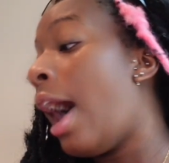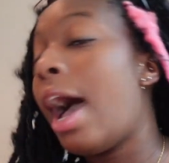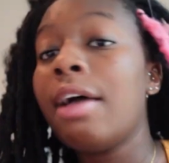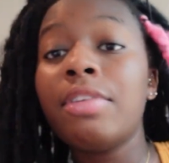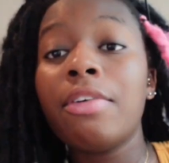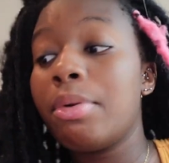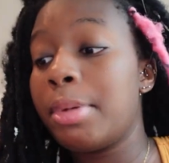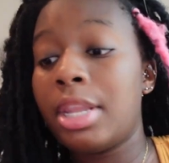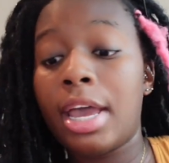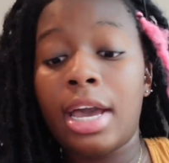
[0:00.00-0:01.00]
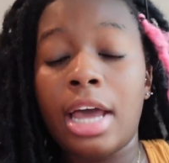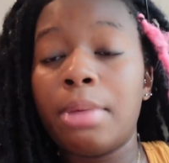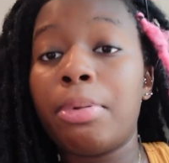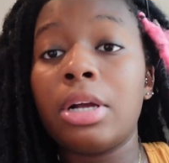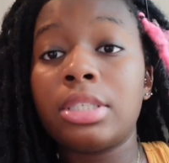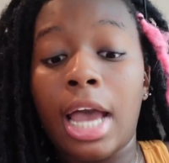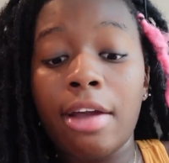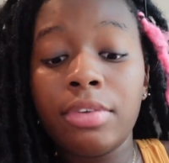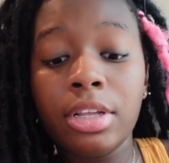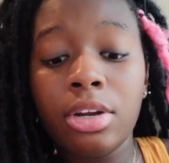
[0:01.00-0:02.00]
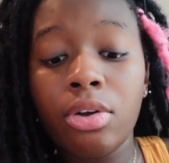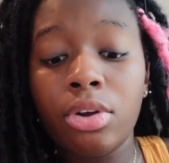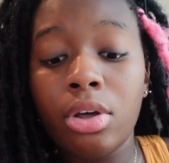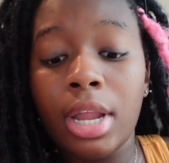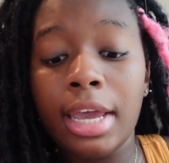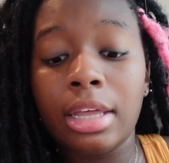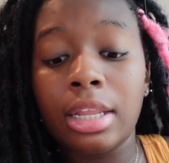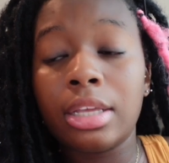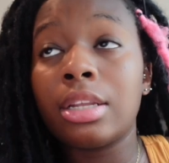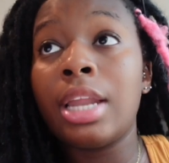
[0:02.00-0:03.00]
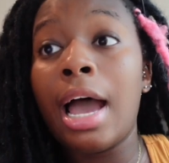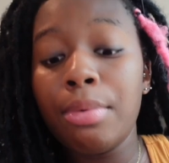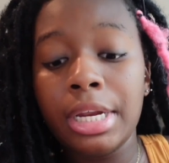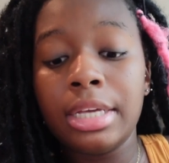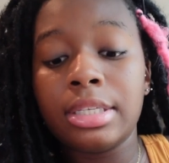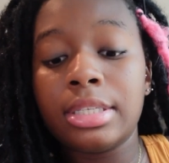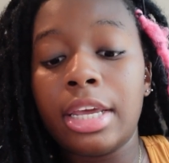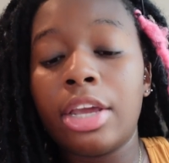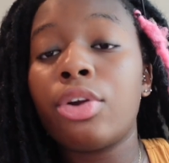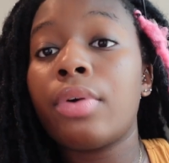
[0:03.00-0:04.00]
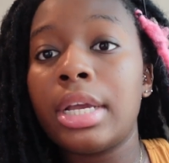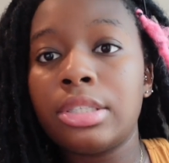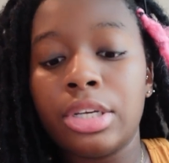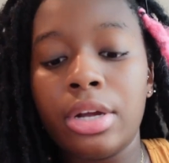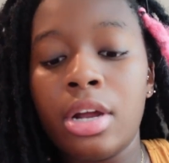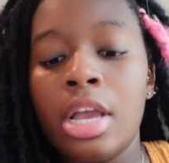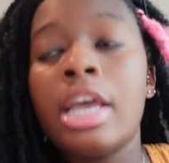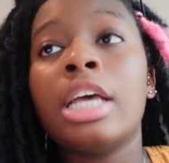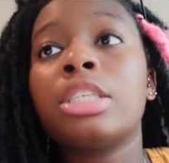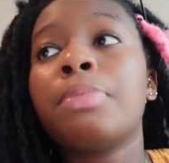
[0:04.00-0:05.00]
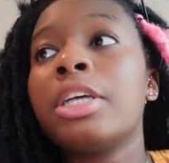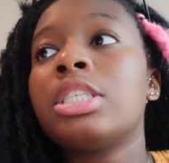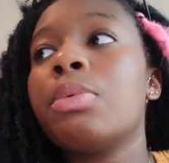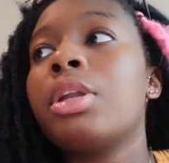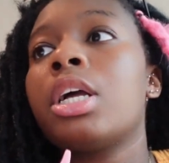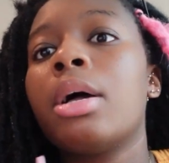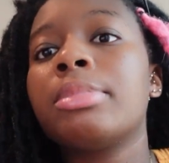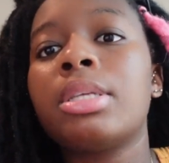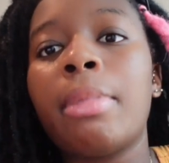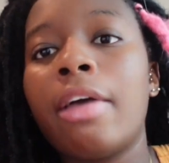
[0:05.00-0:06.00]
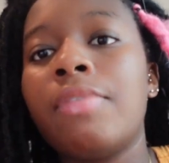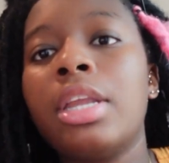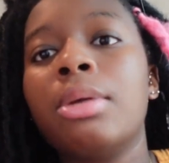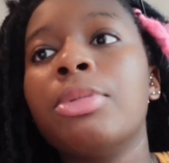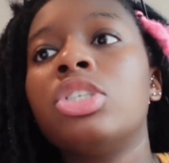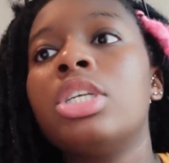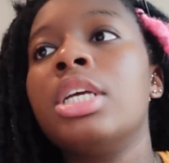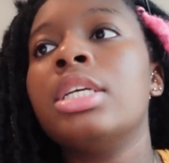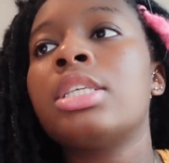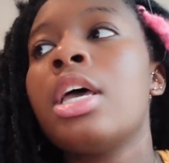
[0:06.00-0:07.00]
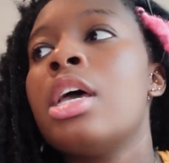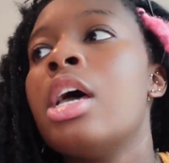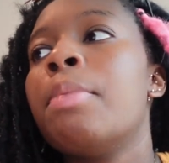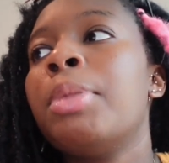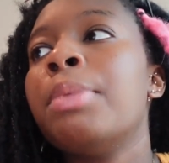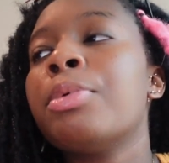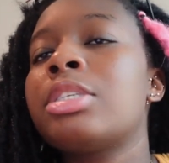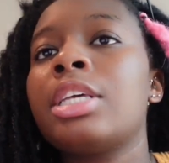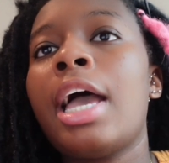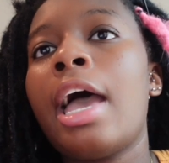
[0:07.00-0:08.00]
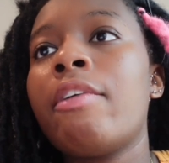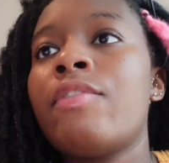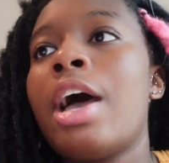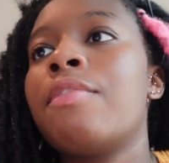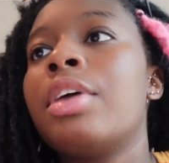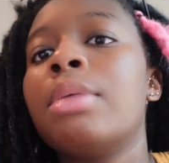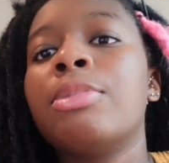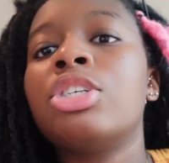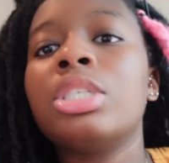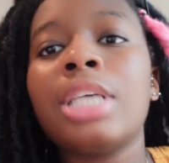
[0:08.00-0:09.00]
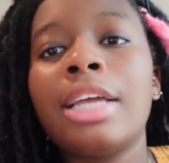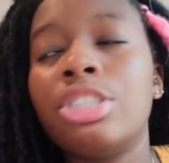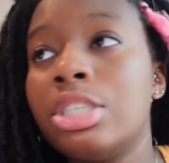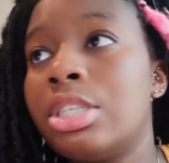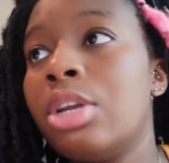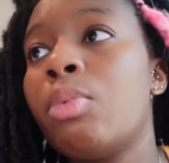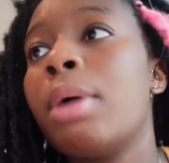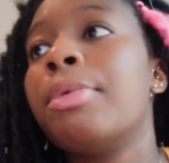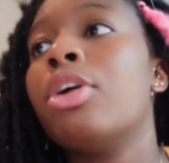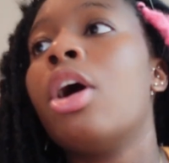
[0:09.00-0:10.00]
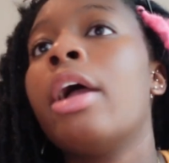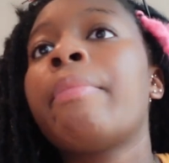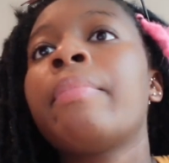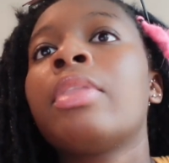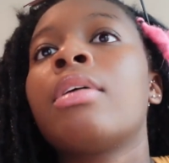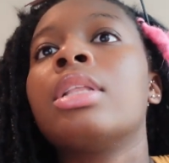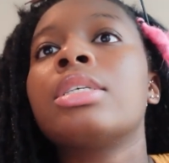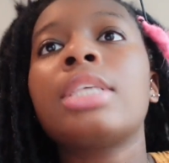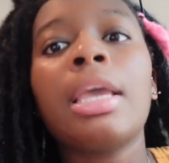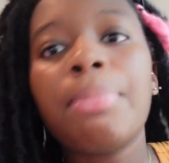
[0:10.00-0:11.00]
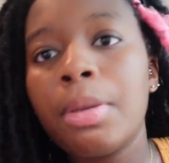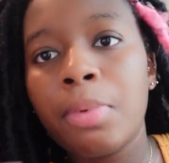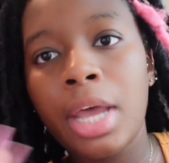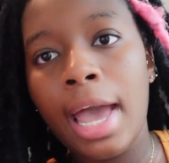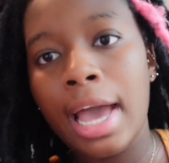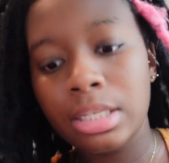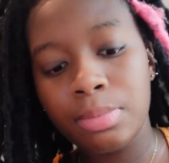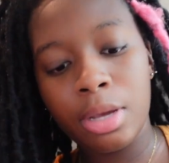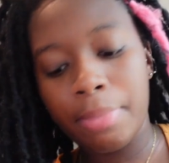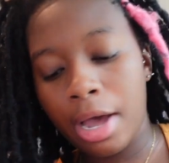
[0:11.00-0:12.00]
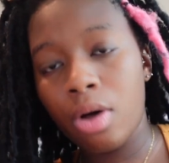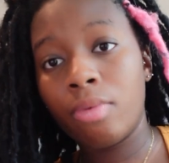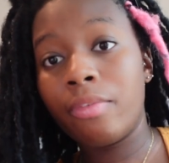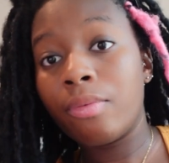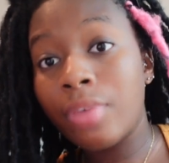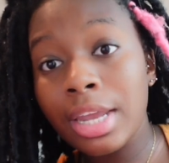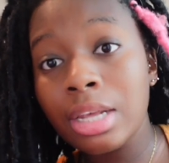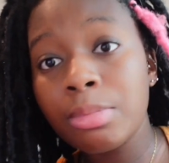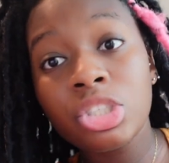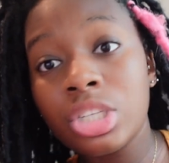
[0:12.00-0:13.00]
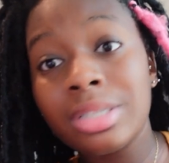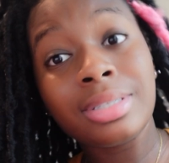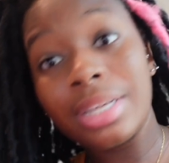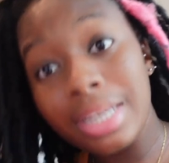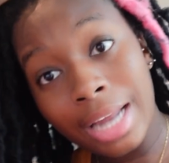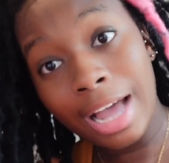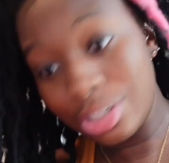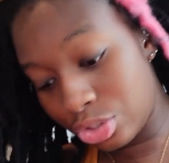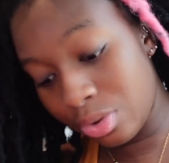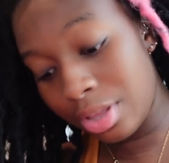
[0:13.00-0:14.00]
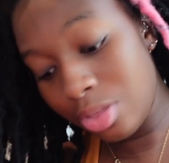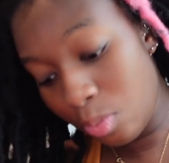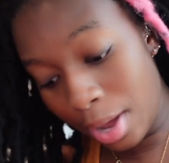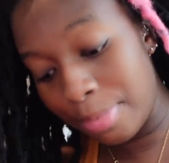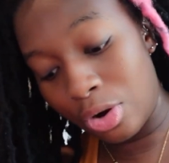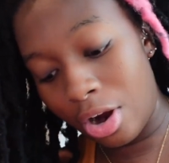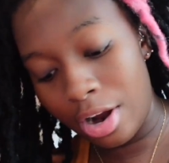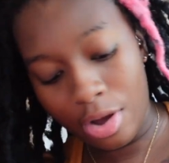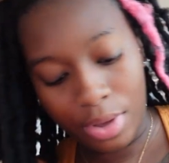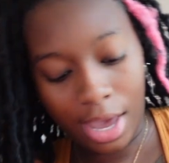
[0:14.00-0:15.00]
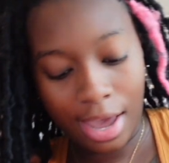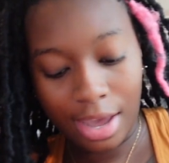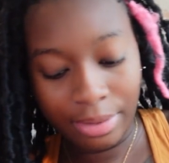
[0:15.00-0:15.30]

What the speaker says: I've never been that kind of person. I really don't know, like, nowadays it's getting crazier, especially when it comes to my vending machines. People see I have 5 vending machines. I just did a webinar. The same people that asked me about vending machines did not join the webinar, okay?